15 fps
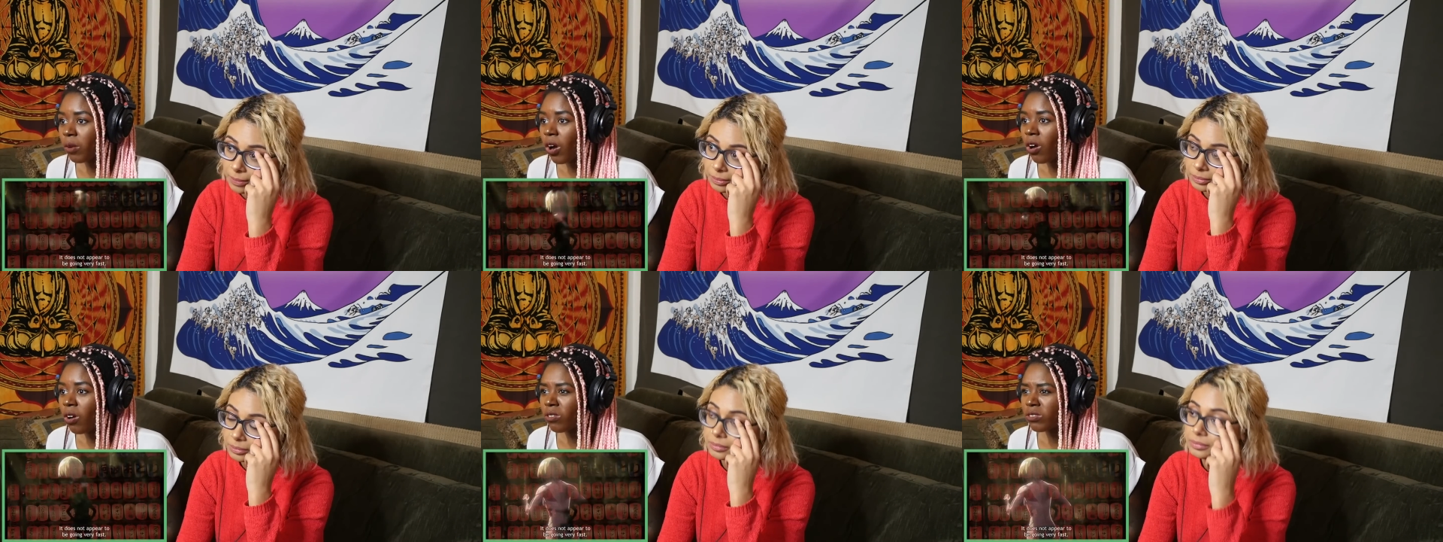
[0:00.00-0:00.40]

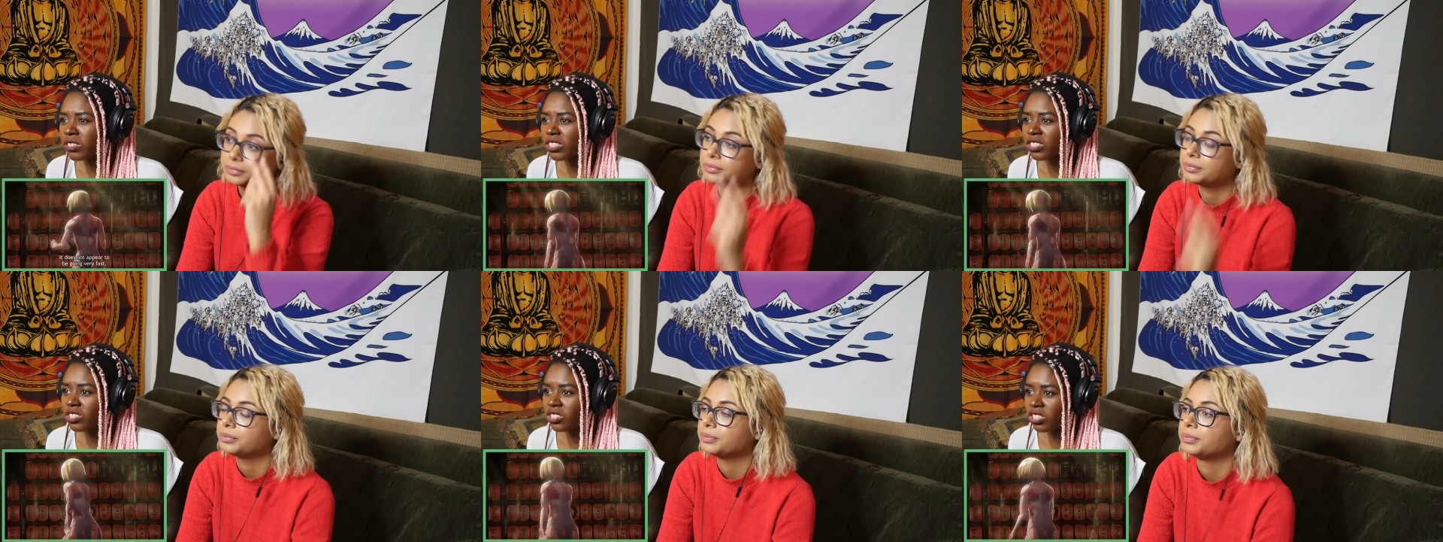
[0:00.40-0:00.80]
Speaker 1: Oh,
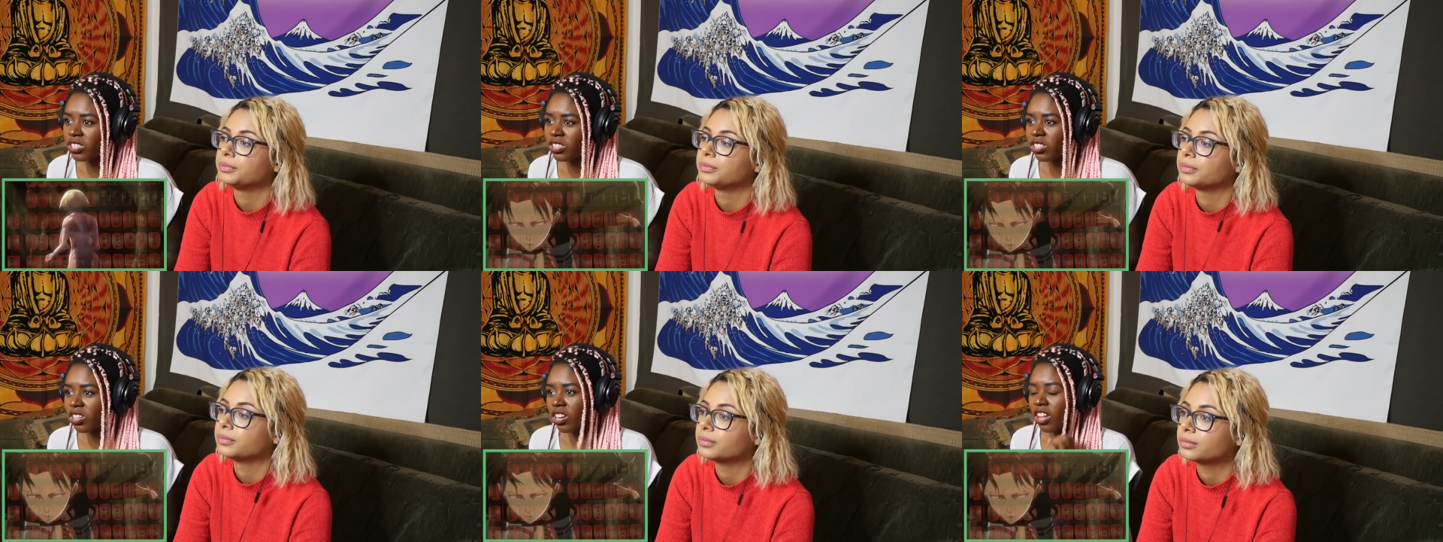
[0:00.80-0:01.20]
does she,
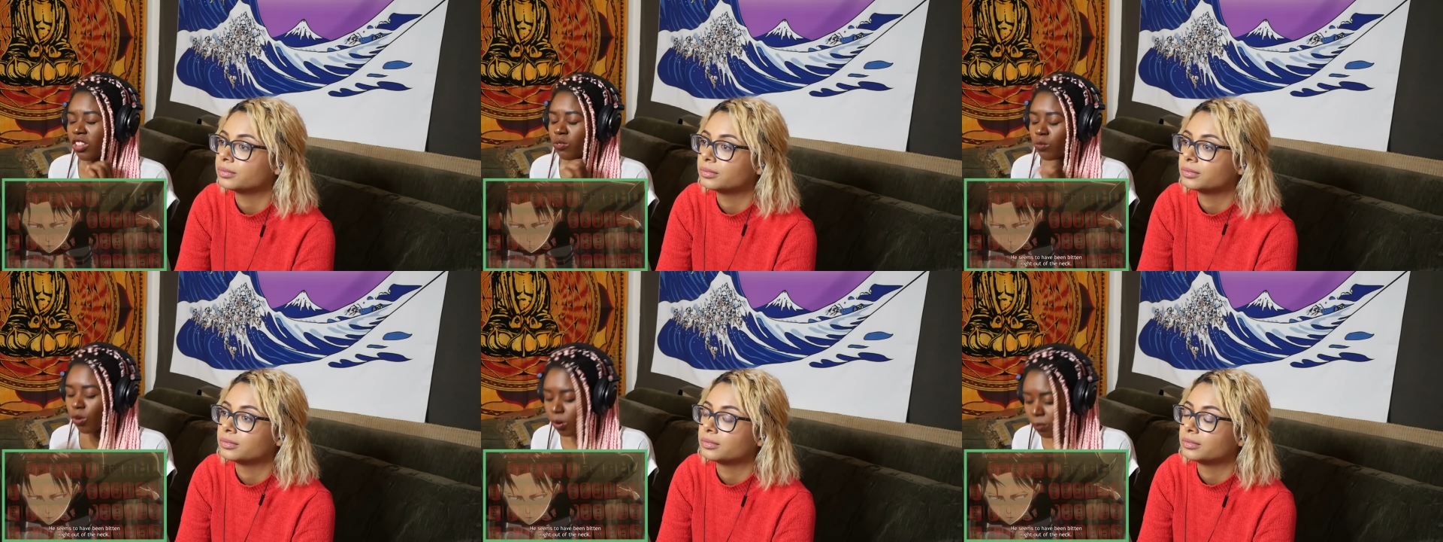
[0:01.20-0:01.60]
is she gonna like
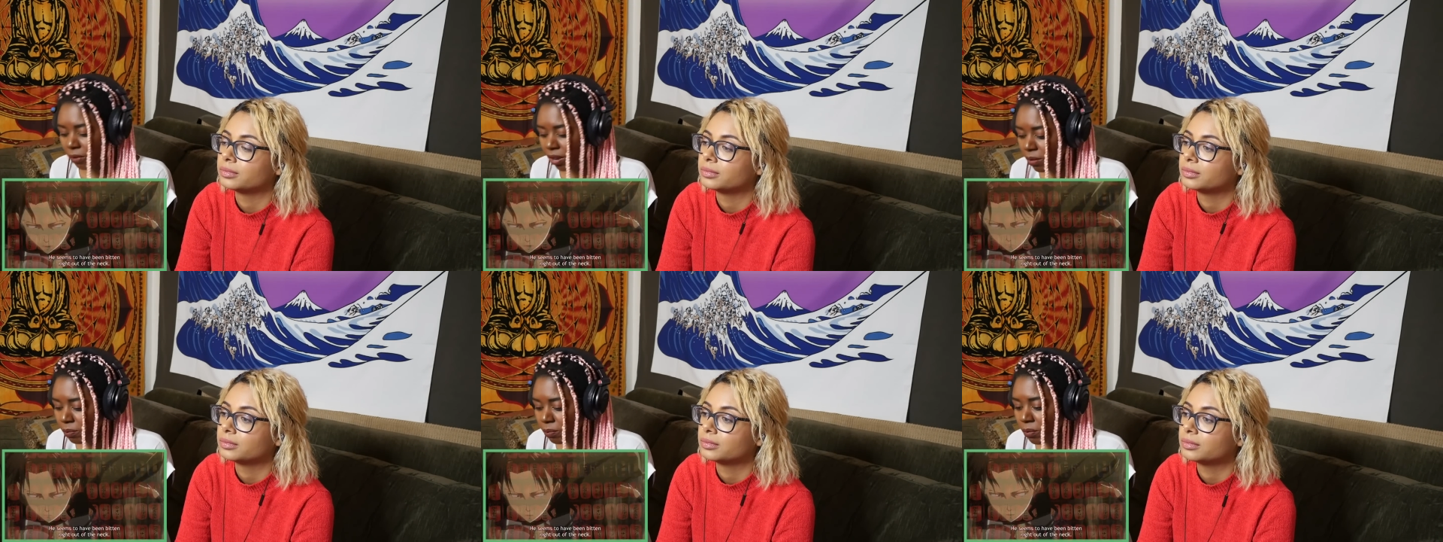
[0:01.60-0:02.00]
throw him
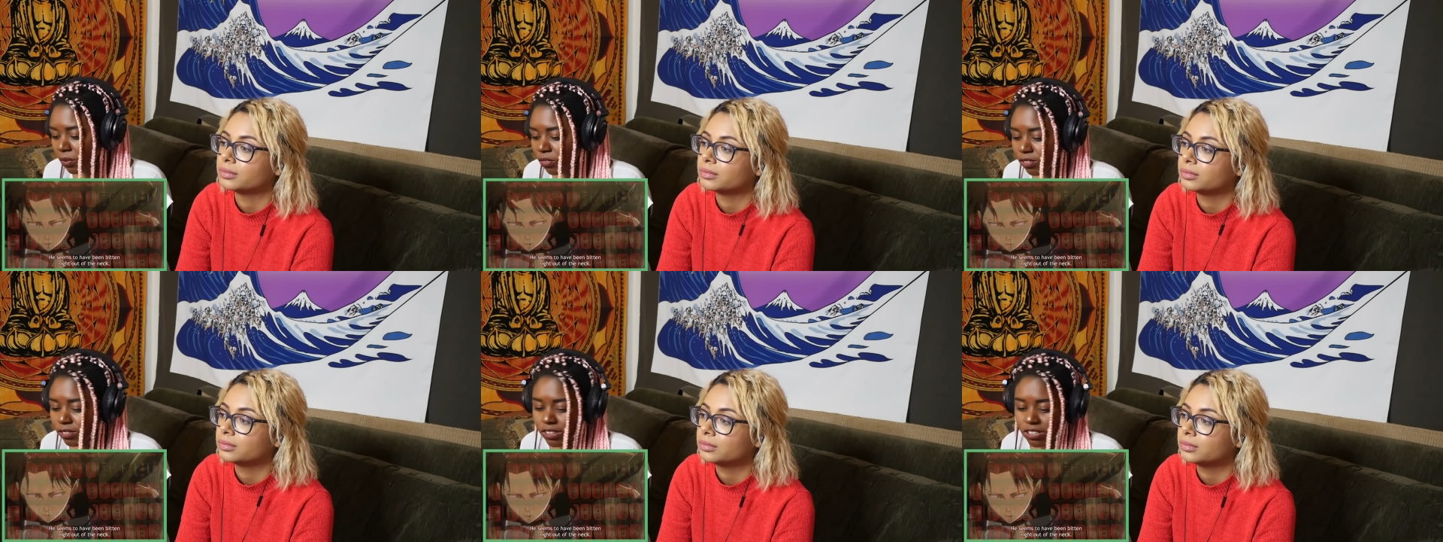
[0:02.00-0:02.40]
up
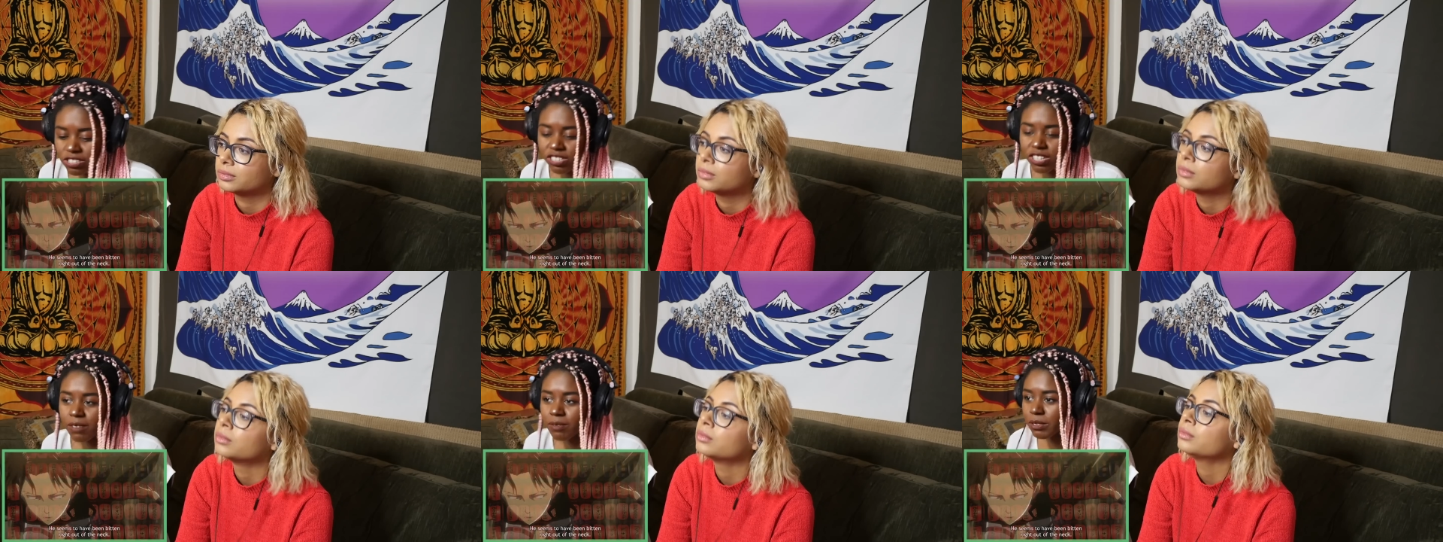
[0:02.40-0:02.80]
before she
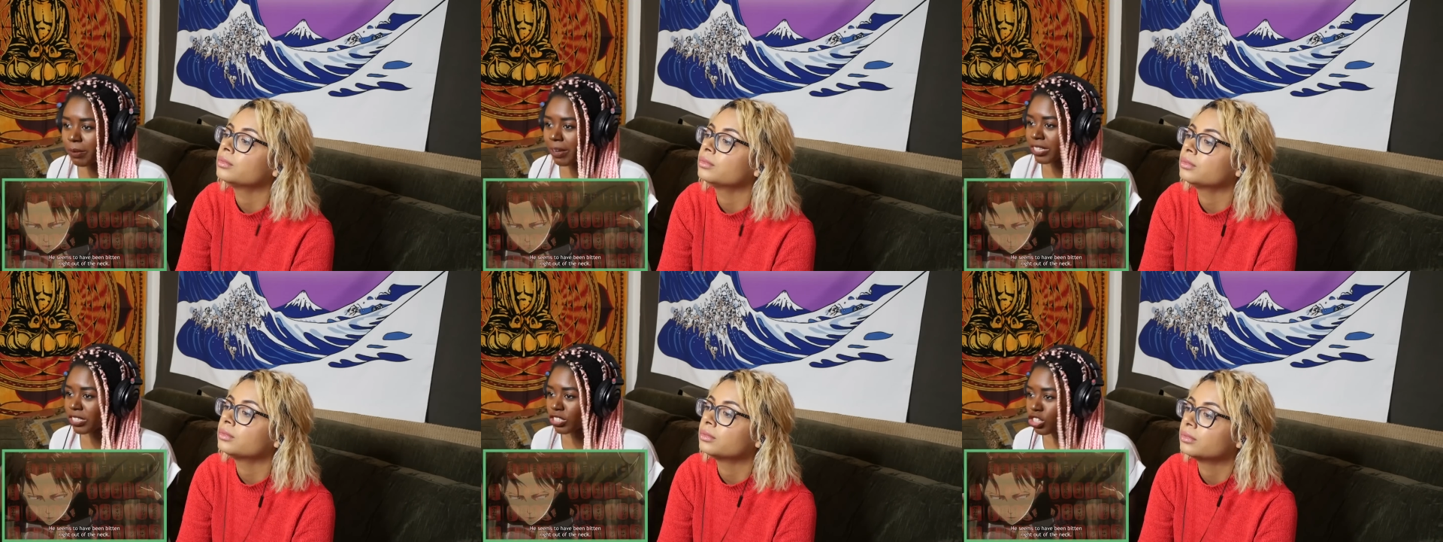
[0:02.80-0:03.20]
comes
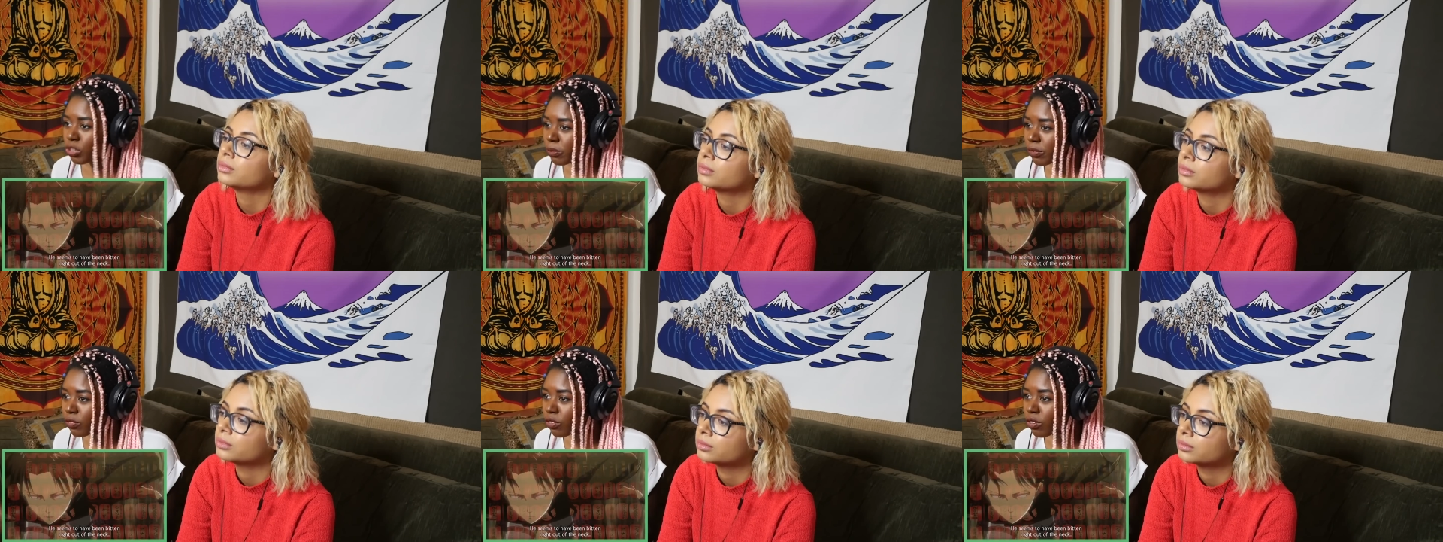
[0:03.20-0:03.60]
back to
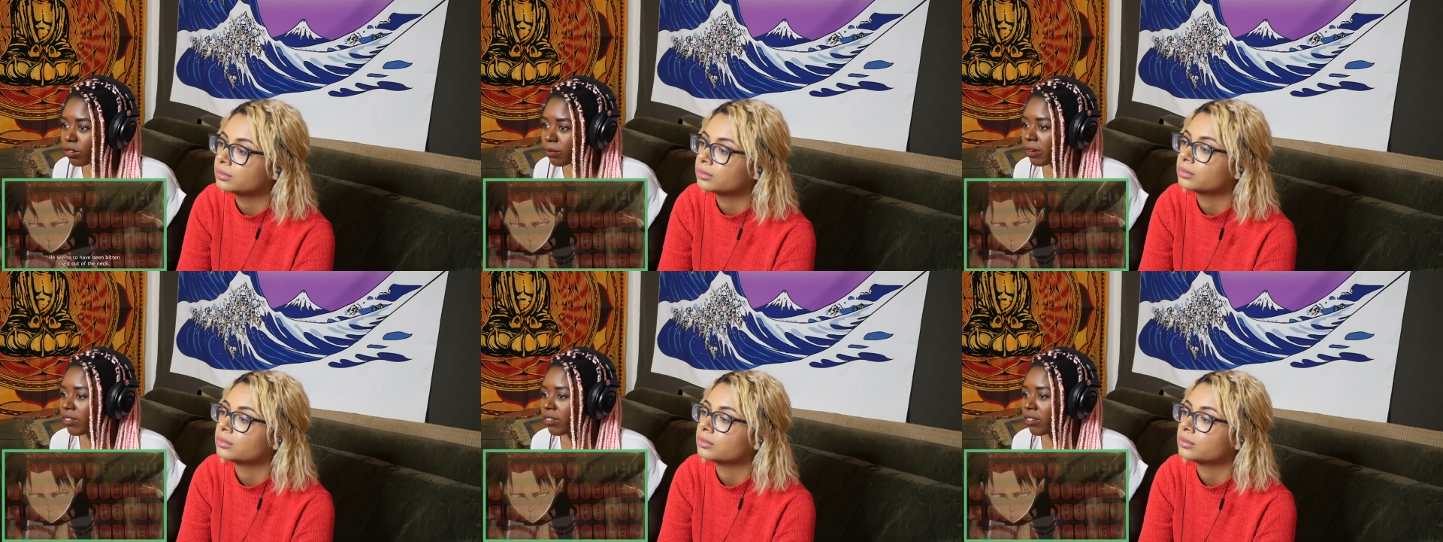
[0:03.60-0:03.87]
human form?